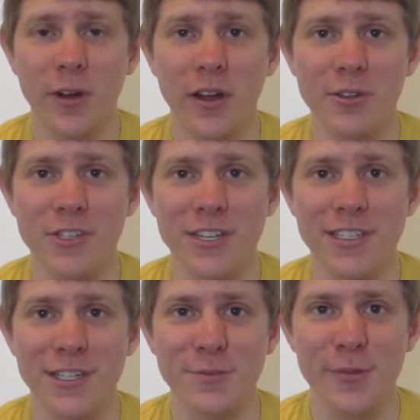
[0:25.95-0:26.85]
one goes
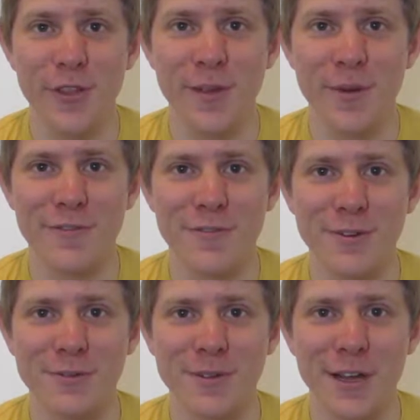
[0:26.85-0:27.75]
just as smoothly, but of
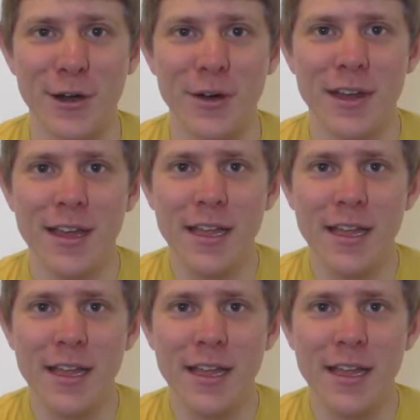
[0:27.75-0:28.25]
course we know